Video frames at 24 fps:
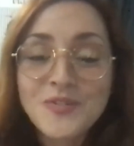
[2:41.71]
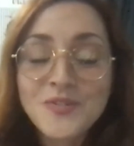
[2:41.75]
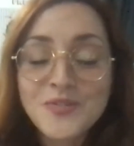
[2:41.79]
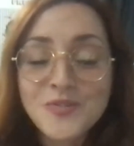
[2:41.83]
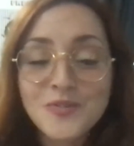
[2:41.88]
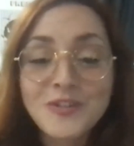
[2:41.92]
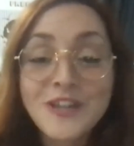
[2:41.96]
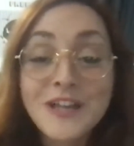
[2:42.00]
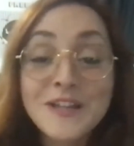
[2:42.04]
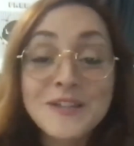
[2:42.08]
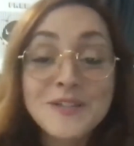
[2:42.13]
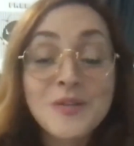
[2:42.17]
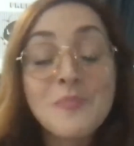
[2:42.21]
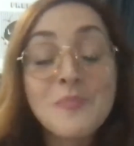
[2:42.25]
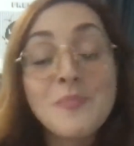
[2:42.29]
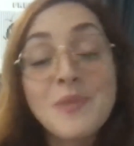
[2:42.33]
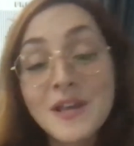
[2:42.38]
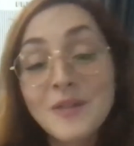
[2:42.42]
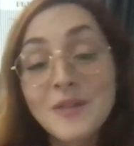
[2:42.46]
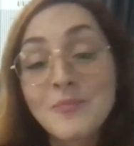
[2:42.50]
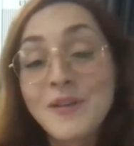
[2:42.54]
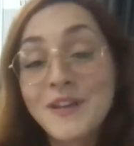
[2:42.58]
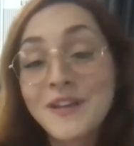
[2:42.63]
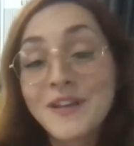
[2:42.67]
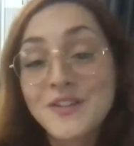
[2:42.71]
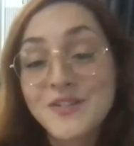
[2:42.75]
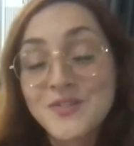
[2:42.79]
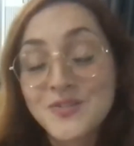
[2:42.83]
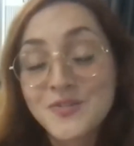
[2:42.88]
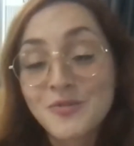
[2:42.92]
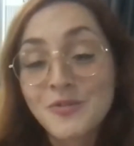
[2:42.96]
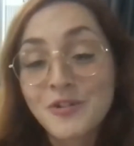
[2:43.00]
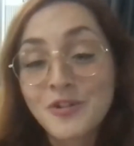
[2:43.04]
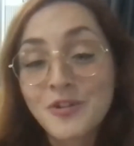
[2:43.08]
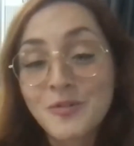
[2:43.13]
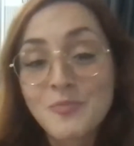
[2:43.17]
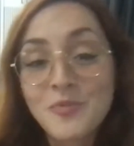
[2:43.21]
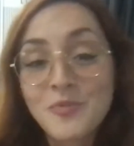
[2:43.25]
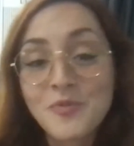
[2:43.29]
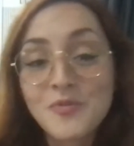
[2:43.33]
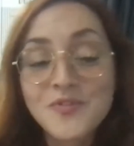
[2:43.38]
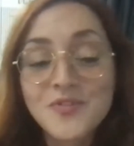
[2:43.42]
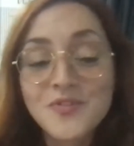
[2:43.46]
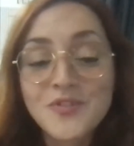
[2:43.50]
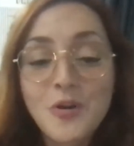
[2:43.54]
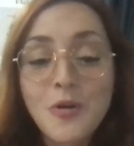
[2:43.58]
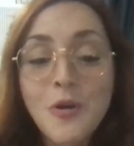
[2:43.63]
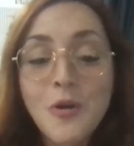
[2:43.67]
So that's a big, big historic move.
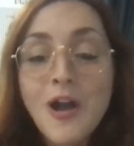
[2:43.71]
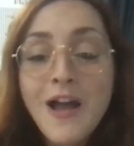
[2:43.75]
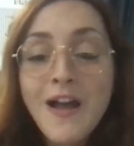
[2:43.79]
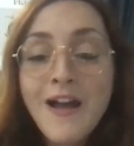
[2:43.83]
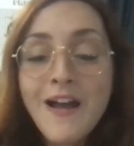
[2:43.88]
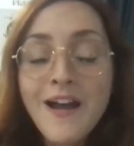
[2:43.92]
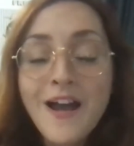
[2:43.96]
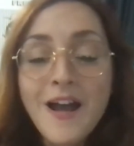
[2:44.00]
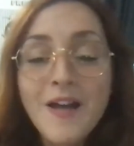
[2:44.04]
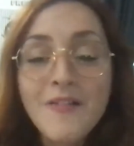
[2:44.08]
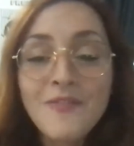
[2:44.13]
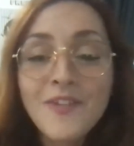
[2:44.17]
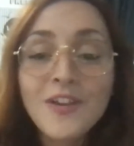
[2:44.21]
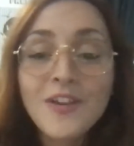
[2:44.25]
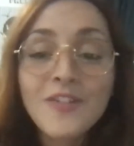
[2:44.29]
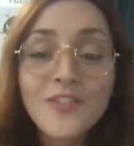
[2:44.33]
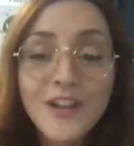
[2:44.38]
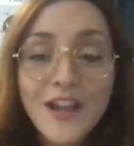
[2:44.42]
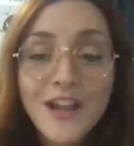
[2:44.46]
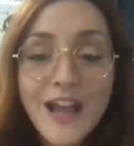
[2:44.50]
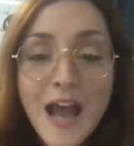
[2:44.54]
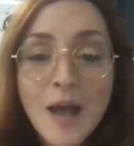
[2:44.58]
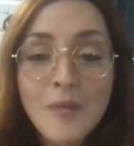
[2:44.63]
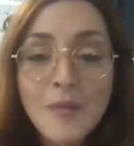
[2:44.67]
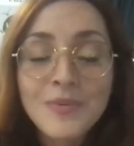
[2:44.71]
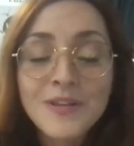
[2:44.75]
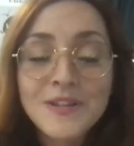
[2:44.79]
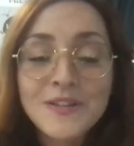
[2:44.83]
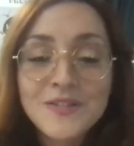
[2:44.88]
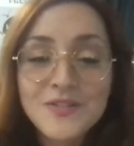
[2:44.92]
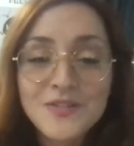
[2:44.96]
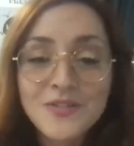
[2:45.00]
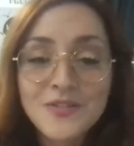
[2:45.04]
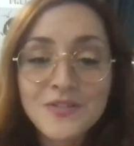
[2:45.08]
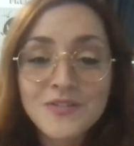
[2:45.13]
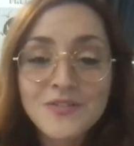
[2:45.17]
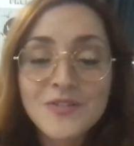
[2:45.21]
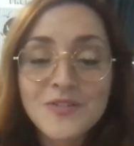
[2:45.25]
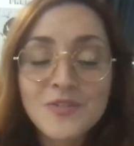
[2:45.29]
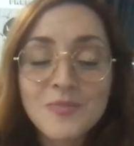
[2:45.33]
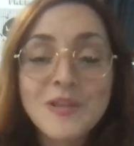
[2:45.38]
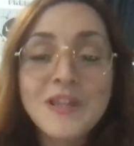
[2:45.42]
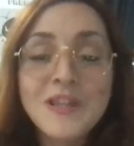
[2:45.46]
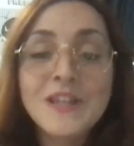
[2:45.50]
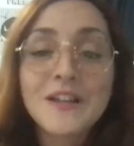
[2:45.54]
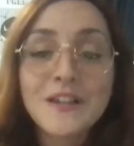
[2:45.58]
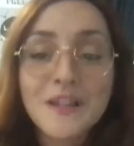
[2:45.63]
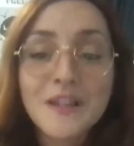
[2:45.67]
So I'm very, very happy to
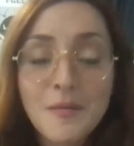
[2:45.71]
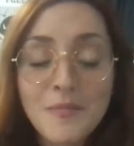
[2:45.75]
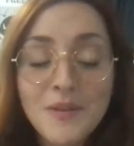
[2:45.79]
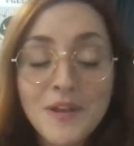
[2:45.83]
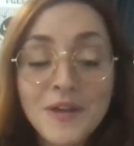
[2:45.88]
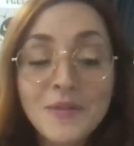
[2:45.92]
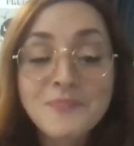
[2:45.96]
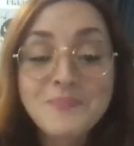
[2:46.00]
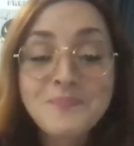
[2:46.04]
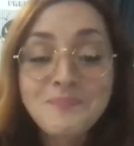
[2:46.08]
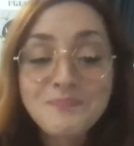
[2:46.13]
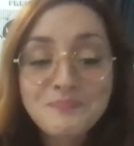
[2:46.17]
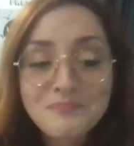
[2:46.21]
be an alumna.